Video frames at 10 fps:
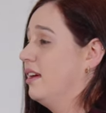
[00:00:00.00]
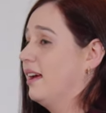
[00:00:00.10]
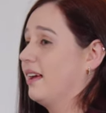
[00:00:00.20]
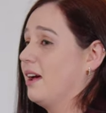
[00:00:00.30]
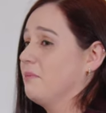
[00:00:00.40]

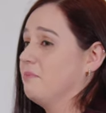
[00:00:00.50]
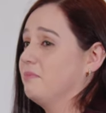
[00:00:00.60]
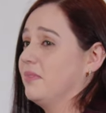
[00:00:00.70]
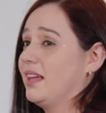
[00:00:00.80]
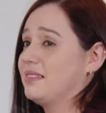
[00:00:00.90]
Like
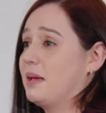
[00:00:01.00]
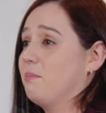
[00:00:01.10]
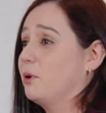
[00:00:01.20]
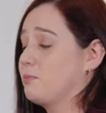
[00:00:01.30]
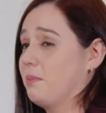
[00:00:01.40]
um, I'd say
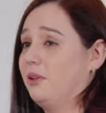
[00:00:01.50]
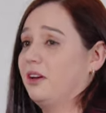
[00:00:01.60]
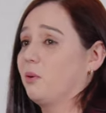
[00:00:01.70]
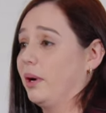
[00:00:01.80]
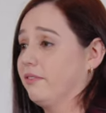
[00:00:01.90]
most people
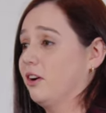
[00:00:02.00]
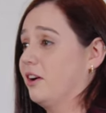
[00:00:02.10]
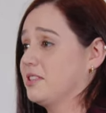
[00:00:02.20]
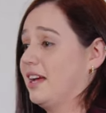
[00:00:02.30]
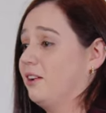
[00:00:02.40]
here work for
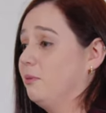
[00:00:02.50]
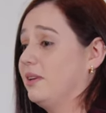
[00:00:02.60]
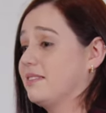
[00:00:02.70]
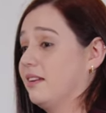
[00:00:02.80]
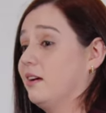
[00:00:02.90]
large tech
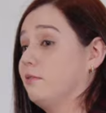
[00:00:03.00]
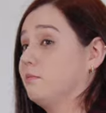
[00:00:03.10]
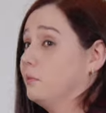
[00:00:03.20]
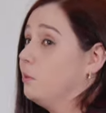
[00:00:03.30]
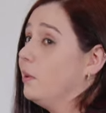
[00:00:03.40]
companies that have
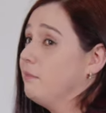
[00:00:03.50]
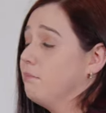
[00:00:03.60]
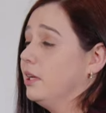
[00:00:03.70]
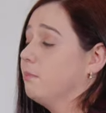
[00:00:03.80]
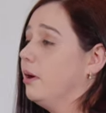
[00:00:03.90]

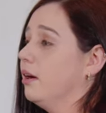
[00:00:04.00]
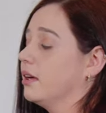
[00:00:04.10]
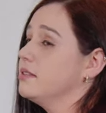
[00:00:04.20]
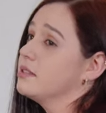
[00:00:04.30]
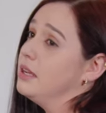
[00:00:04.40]
quite big
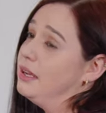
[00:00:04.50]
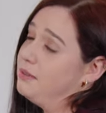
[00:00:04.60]
pockets.